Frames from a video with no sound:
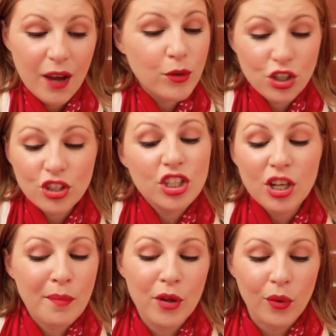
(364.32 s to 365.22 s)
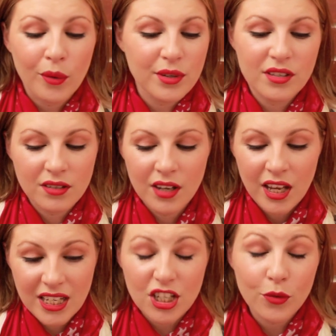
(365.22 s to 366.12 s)
It was just a shampoo, it was
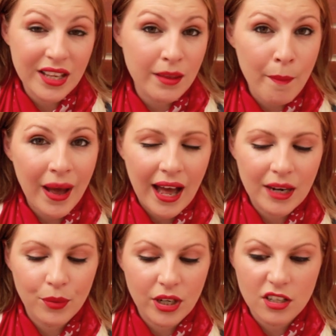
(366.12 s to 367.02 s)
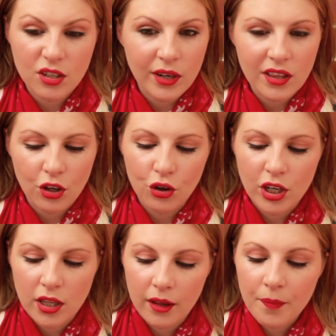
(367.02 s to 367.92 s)
didn't do anything bad but it didn't do anything
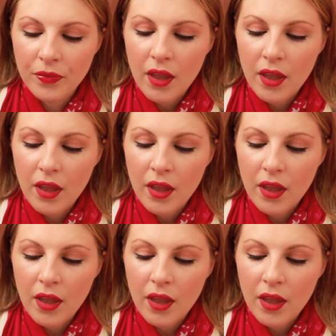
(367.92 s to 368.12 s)
good either.